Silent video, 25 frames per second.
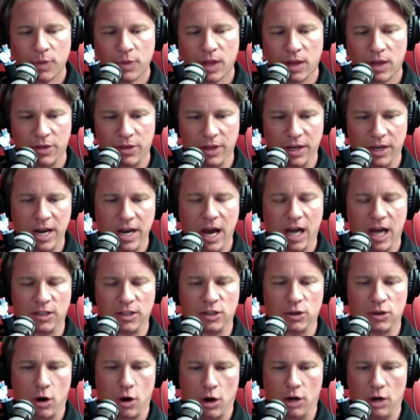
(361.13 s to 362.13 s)
the
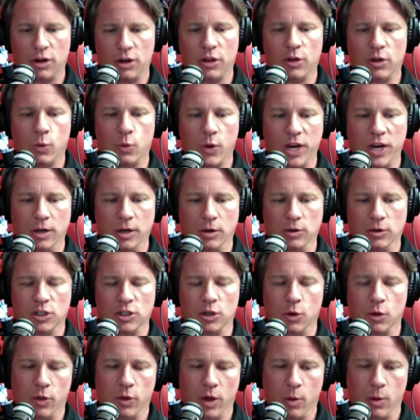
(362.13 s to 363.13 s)
nuts onto the wheels
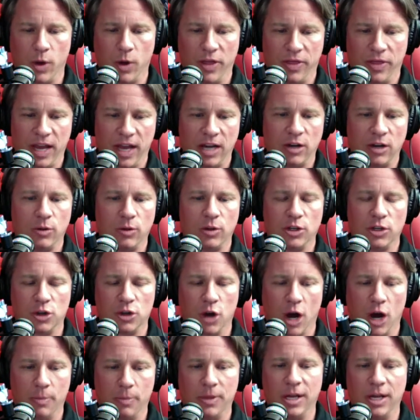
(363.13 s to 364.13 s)
so that when they do the
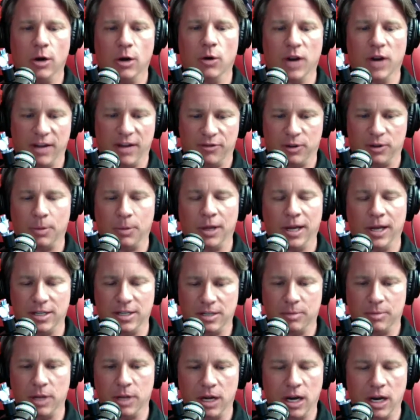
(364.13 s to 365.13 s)
stop, they don't have to place
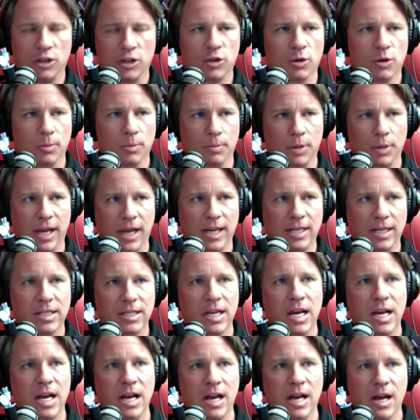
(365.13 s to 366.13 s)
them. The nuts are in
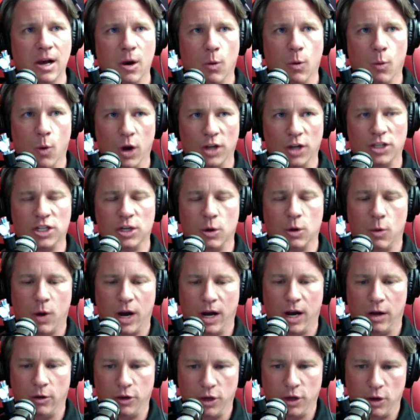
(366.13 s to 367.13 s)
place. Once in a
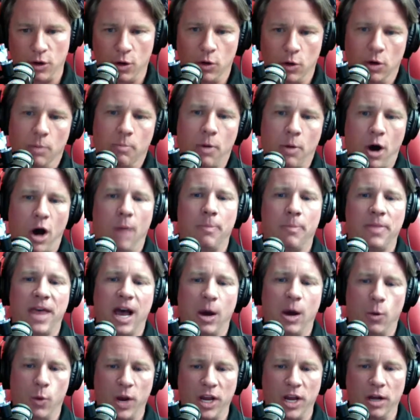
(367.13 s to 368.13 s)
while, you go to pop
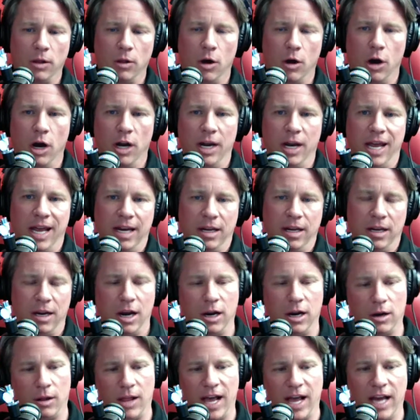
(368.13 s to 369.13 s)
that wheel on and a
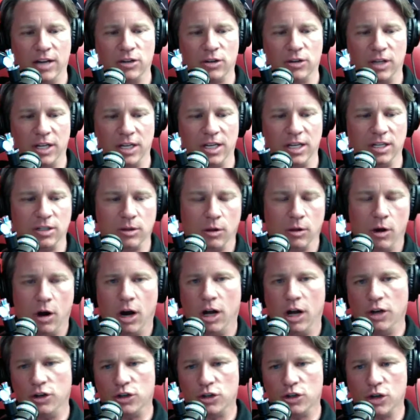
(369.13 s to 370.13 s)
nut will actually
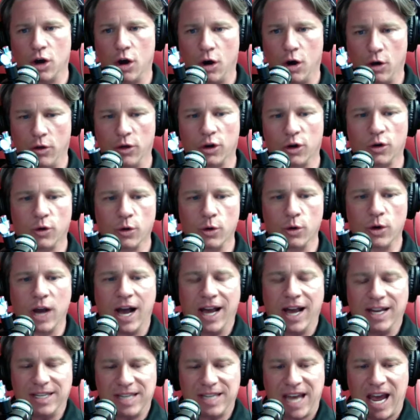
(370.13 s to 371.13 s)
dislodge. All the crew
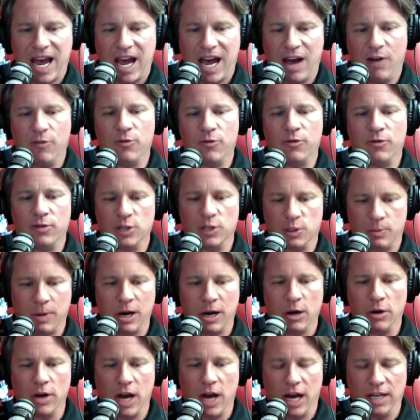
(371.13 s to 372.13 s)
guys have
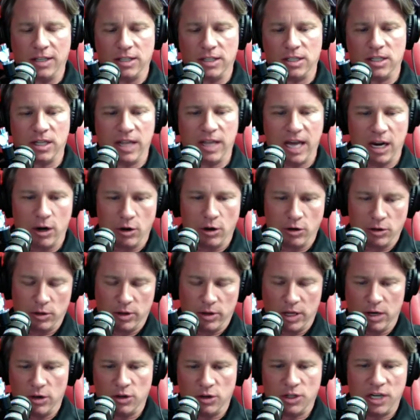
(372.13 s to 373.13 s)
spare nuts that are
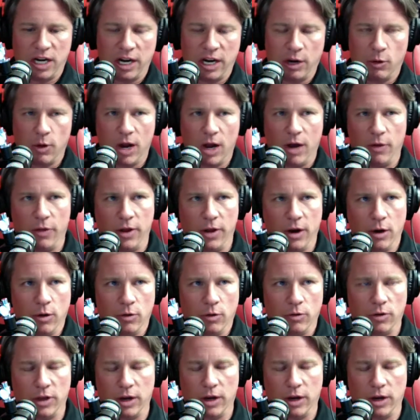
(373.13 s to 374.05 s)
sitting around their